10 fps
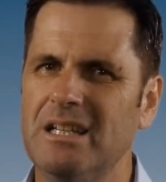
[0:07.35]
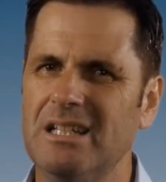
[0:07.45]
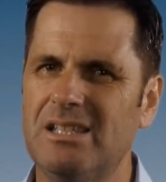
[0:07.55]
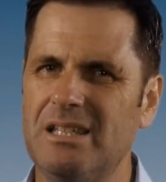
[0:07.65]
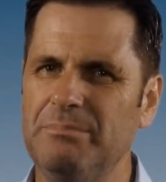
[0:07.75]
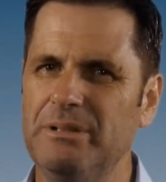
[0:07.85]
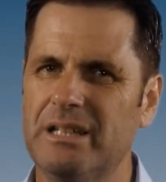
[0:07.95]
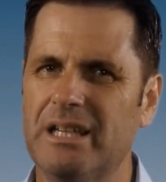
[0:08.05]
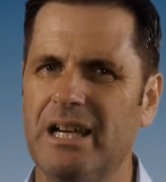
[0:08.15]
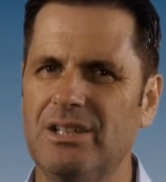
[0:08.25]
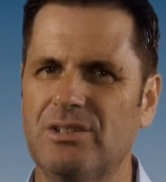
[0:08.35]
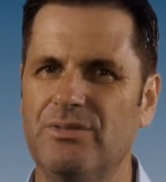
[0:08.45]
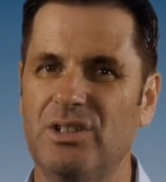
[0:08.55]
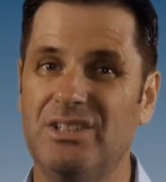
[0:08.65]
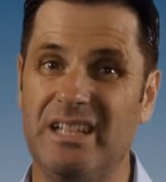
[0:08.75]
It's simply a case of
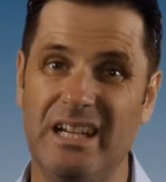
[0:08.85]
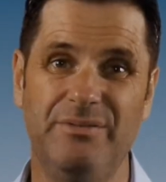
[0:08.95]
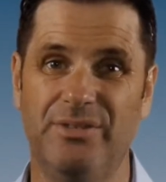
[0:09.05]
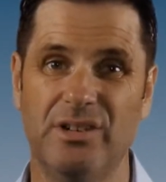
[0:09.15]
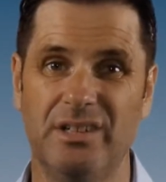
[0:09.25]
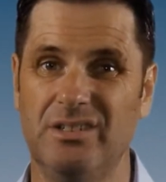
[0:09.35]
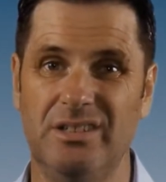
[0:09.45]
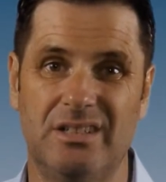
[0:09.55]
identifying who your